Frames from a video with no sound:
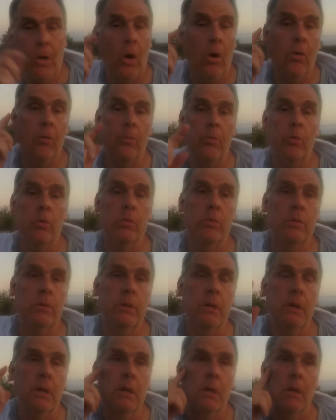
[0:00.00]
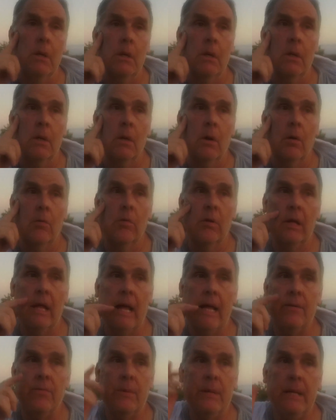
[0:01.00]
All the brood over the
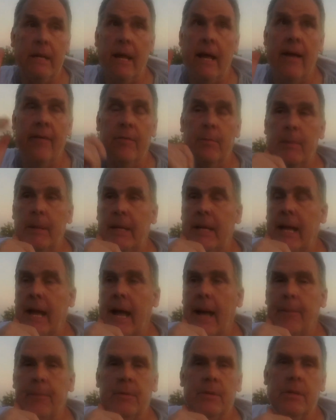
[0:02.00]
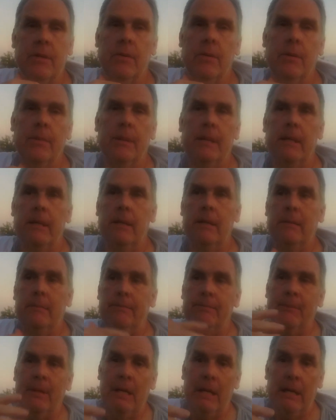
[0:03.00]
last week and a half has been capped, so I mean,
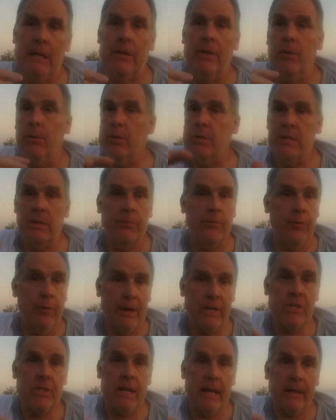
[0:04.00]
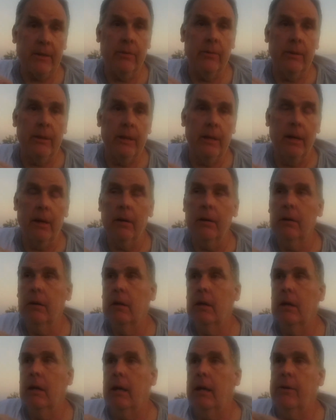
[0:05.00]
there was some fresh nectar in there,
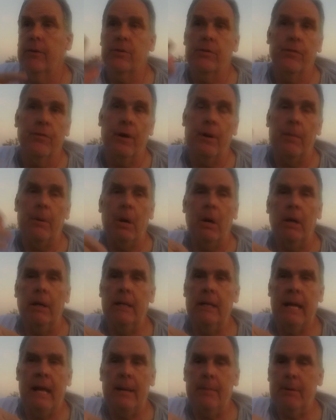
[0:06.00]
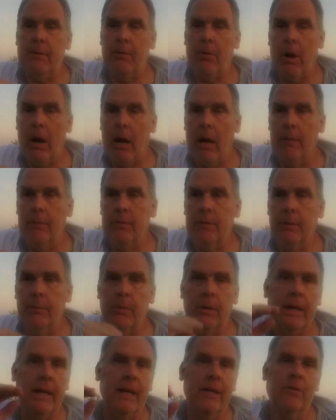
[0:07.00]
and there's a frame of honey that hadn't been robbed, so I
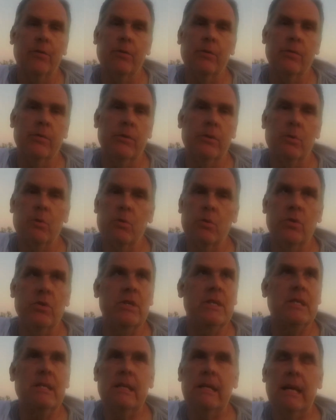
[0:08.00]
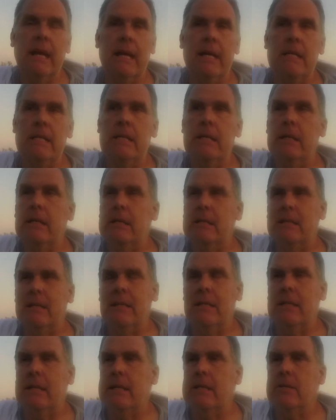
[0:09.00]
put an entrance reducer just in case, because
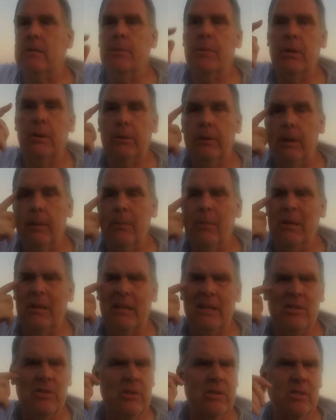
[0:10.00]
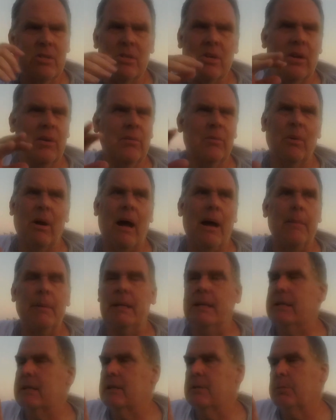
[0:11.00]
things are building up, but they shouldn't start
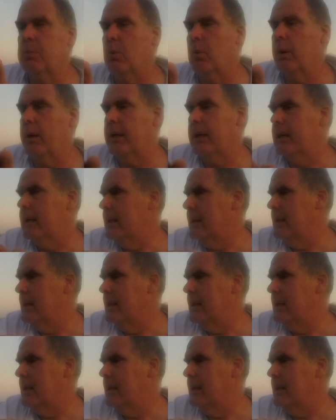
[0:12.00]
robbing at this point.